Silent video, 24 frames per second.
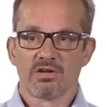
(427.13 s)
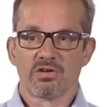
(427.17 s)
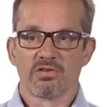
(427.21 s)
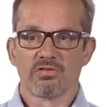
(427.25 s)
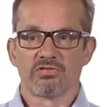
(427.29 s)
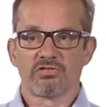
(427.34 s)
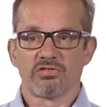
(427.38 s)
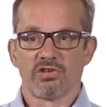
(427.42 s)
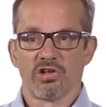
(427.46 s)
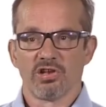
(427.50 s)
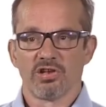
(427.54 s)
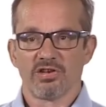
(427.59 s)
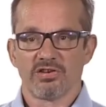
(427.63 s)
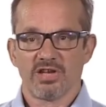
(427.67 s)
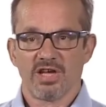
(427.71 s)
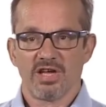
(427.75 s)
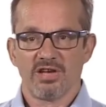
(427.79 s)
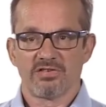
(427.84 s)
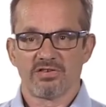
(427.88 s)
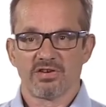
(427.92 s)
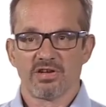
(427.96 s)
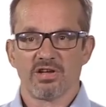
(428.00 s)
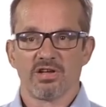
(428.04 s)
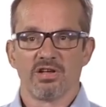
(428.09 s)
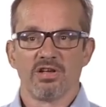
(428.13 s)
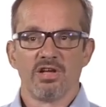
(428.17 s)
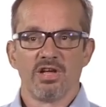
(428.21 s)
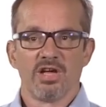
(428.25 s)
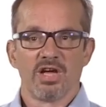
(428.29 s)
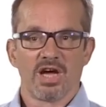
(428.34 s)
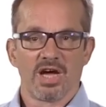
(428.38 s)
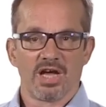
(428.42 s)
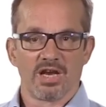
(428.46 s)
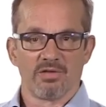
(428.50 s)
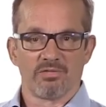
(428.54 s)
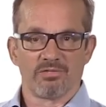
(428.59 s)
consolidator,
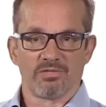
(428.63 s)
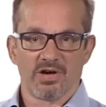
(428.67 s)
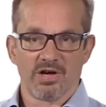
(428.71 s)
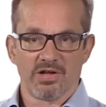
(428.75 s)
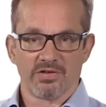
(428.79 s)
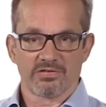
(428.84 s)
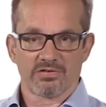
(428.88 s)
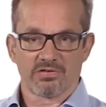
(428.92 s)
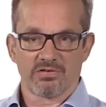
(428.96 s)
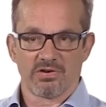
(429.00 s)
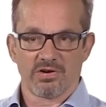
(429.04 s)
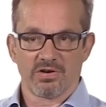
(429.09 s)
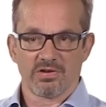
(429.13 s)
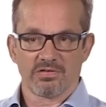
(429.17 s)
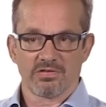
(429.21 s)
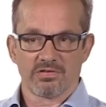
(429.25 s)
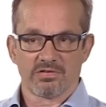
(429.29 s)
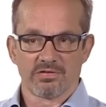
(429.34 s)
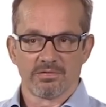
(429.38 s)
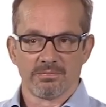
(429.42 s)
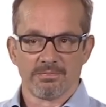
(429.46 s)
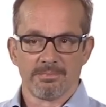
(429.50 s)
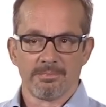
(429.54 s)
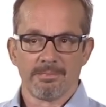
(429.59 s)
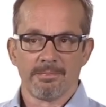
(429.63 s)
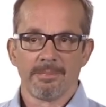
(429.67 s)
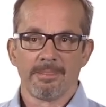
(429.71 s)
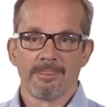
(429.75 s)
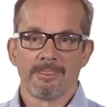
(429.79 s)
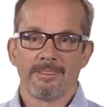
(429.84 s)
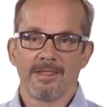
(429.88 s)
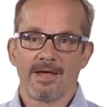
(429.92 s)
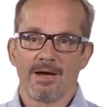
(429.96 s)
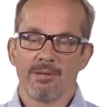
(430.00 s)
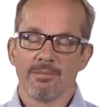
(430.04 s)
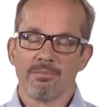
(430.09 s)
and advanced grants.
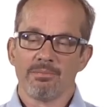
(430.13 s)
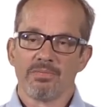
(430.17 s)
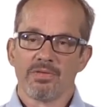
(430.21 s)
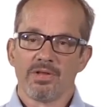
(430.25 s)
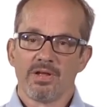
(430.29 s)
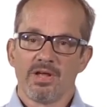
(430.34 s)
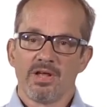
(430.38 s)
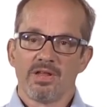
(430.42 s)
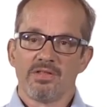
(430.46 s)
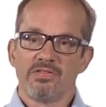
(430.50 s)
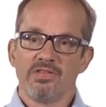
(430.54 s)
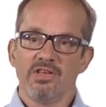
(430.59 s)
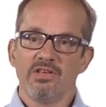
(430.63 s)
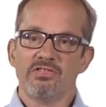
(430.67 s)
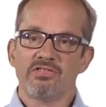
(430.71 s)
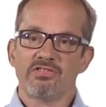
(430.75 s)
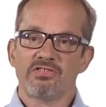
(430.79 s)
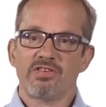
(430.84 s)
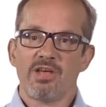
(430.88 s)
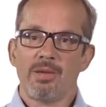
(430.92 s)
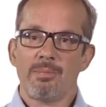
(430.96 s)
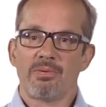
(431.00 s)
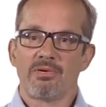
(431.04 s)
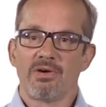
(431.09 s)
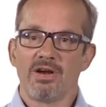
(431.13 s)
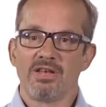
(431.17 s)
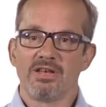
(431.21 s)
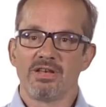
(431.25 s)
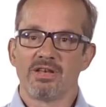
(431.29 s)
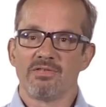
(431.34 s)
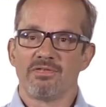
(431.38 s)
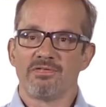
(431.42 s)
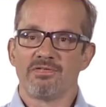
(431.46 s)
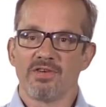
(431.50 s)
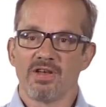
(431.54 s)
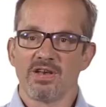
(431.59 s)
Now, this
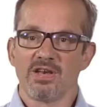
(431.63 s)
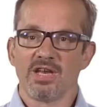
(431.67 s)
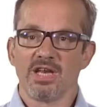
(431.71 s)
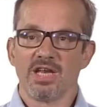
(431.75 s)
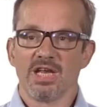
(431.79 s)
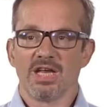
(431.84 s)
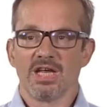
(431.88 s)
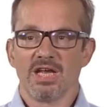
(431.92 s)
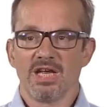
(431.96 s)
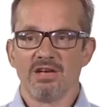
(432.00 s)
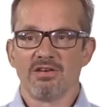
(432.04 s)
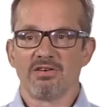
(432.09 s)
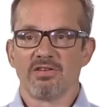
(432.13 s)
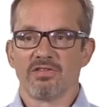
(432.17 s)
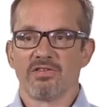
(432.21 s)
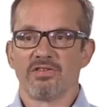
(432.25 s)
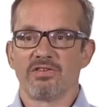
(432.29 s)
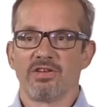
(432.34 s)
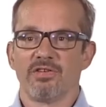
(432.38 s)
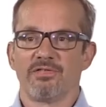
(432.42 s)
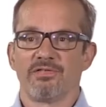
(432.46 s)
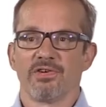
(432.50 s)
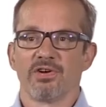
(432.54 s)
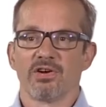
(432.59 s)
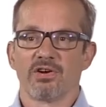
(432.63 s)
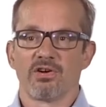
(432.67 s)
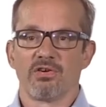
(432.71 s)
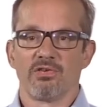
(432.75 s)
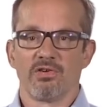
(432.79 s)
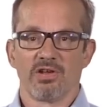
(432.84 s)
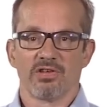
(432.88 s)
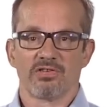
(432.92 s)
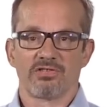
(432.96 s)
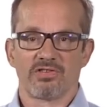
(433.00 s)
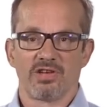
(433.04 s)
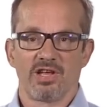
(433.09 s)
separated the funding into the different
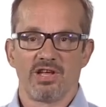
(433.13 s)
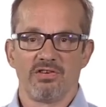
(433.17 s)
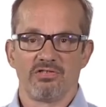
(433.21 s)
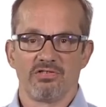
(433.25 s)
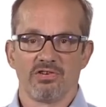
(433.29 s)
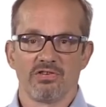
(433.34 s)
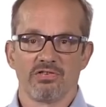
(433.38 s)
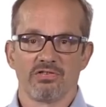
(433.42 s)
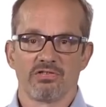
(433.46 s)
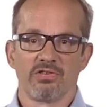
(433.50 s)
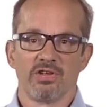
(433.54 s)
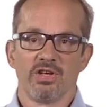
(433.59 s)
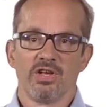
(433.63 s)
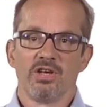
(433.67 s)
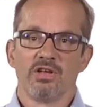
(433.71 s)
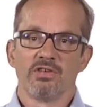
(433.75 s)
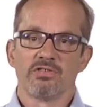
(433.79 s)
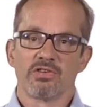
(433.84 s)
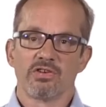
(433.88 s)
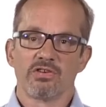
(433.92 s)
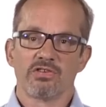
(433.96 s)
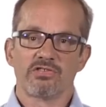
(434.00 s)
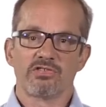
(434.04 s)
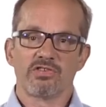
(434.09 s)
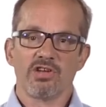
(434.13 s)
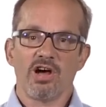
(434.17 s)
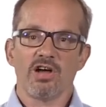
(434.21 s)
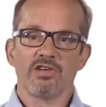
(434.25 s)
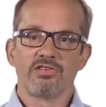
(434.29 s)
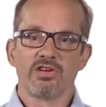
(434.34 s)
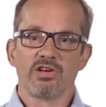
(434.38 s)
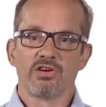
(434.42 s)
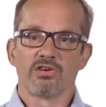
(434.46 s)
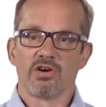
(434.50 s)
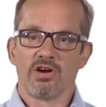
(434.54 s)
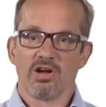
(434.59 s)
career stages. So the
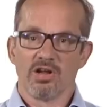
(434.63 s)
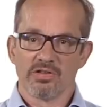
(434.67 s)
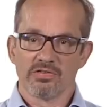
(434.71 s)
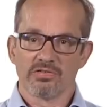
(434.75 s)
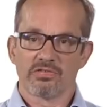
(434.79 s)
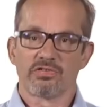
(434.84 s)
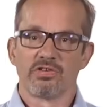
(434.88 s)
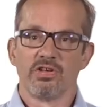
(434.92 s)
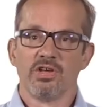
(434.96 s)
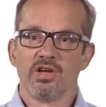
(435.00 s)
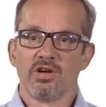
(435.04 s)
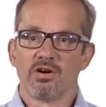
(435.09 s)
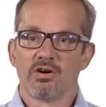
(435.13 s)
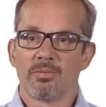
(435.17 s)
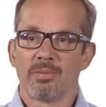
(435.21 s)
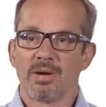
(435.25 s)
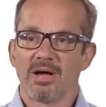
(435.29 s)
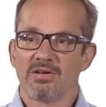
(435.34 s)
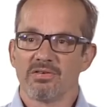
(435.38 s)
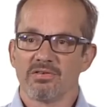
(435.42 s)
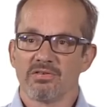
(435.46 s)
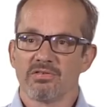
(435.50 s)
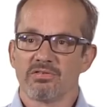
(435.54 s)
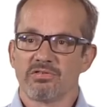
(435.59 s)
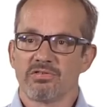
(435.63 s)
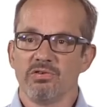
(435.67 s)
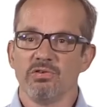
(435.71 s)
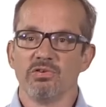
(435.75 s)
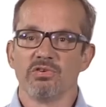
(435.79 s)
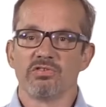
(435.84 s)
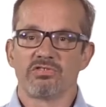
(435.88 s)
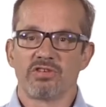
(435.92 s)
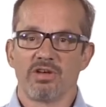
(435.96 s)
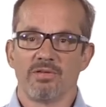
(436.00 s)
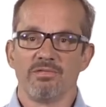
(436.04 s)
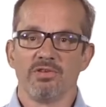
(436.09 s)
starting grants were about two
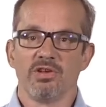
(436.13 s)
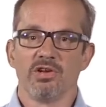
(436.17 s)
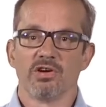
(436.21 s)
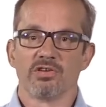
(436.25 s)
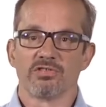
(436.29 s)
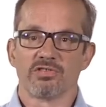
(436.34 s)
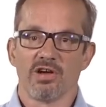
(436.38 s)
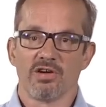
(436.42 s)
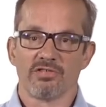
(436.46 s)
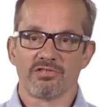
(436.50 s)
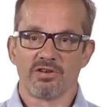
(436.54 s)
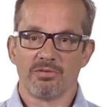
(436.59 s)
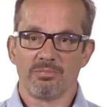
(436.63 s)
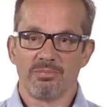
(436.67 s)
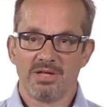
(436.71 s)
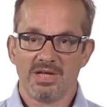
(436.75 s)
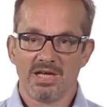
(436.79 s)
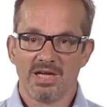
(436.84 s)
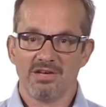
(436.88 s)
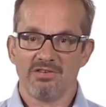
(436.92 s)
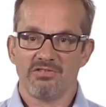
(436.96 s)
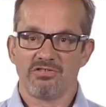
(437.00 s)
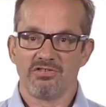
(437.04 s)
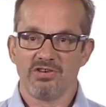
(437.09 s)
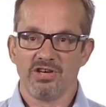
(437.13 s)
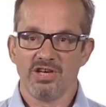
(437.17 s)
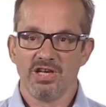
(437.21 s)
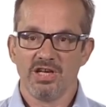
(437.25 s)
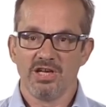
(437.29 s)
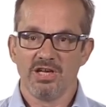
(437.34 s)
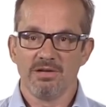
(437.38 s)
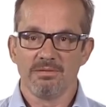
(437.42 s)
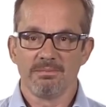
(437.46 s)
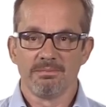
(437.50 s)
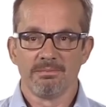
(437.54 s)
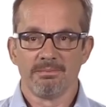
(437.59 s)
to seven years after the
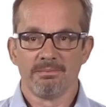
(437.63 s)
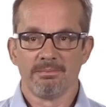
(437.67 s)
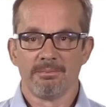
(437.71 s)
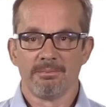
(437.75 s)
PhD,